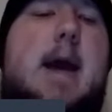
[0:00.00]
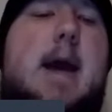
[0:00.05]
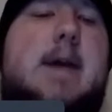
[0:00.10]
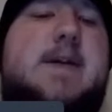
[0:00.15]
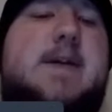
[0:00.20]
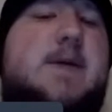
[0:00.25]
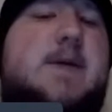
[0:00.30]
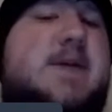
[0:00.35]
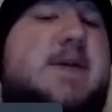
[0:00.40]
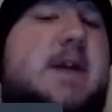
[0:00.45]

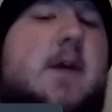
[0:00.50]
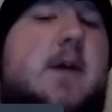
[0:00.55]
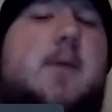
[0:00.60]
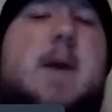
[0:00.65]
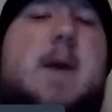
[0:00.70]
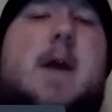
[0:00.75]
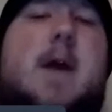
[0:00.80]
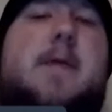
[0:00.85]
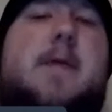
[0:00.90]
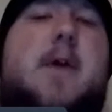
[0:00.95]
So stick
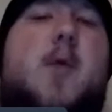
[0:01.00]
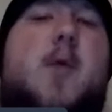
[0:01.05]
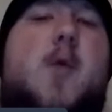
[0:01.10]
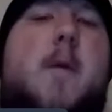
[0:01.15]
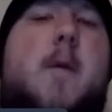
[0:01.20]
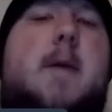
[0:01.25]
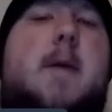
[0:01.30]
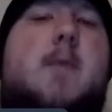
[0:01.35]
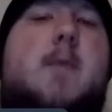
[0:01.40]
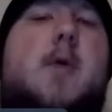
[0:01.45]
around. There
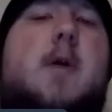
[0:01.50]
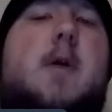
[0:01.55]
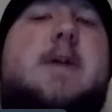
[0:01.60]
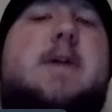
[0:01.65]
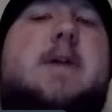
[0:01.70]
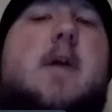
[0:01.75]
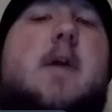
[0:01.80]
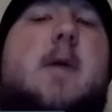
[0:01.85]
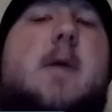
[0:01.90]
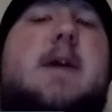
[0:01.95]
will be more
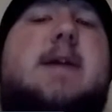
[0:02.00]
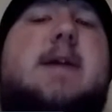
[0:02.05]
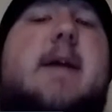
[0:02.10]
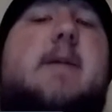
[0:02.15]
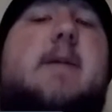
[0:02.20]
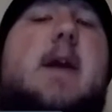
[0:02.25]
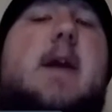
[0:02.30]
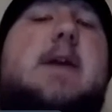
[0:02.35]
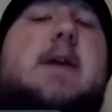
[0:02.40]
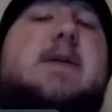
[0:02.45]
as always.
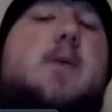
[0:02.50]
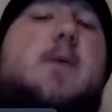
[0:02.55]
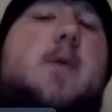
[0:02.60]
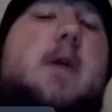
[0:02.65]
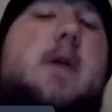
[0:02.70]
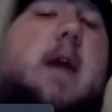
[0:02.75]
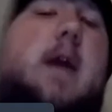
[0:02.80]
Have an excellent one